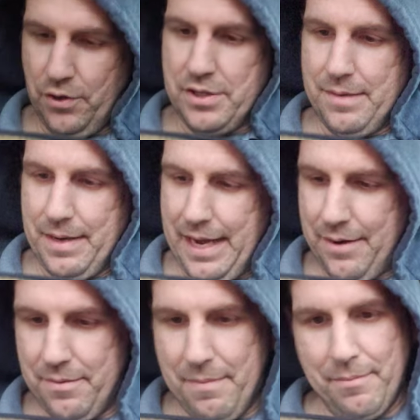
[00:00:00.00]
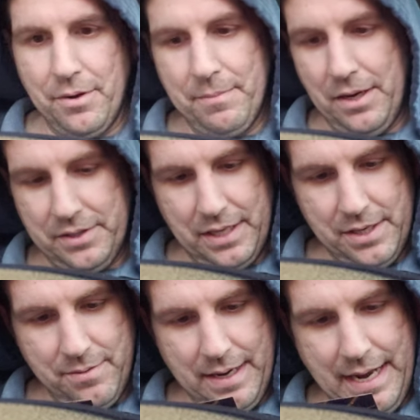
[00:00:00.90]
first name I can't remember, but I'll tell
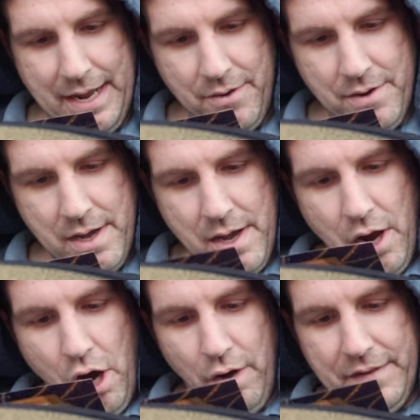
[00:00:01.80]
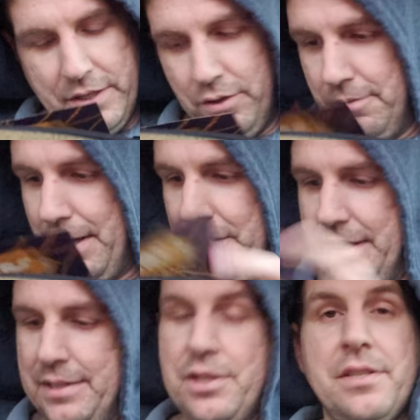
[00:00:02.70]
you right now, Harvey Tolabau.
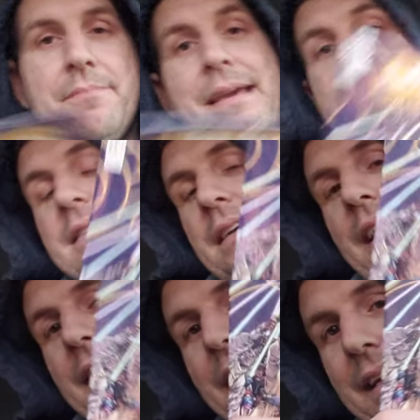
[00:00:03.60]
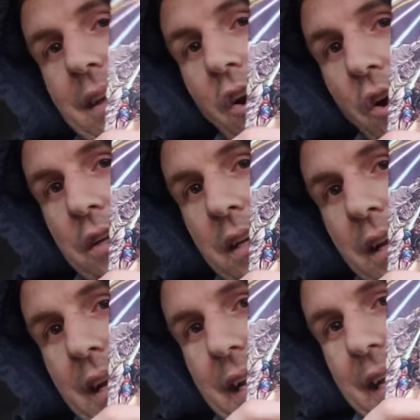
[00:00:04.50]
That is just amazing. I like the art
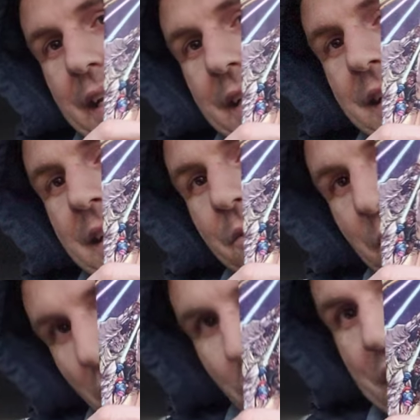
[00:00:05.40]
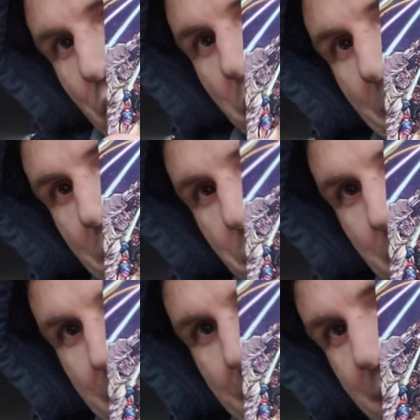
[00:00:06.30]
in when Harvey Tolabau is
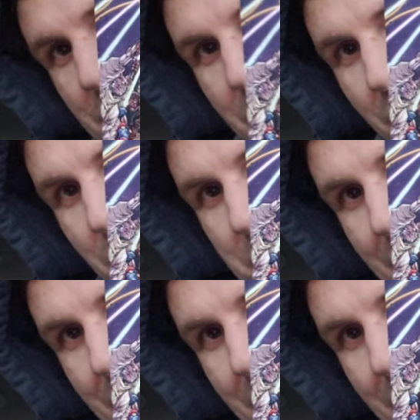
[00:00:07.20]
doing it in Star Wars